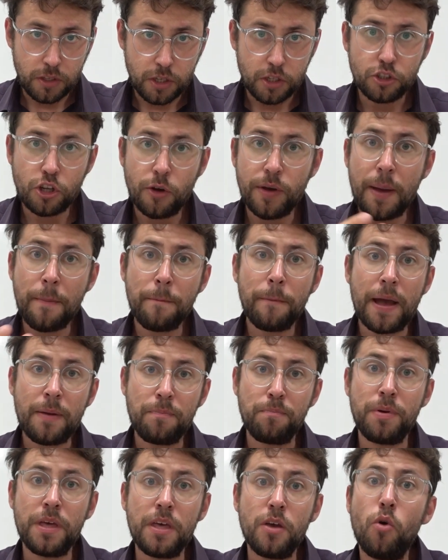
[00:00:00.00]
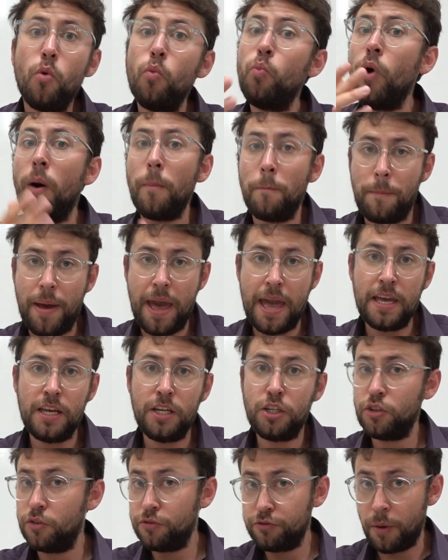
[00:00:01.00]
So it might be 1
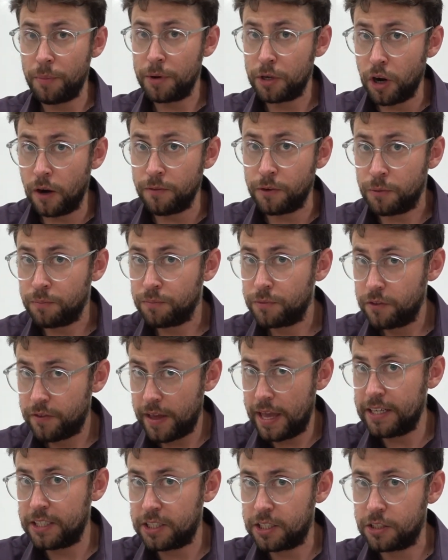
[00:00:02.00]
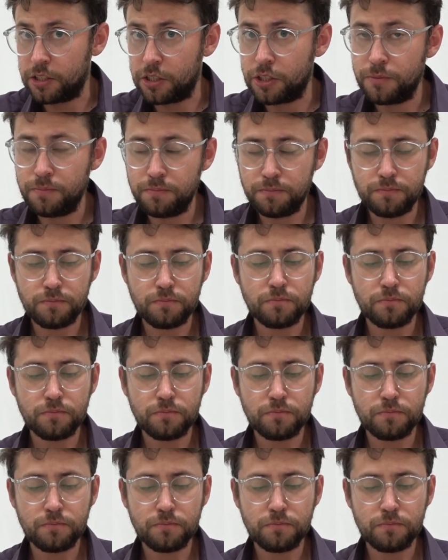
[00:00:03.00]
page from a novel, for instance.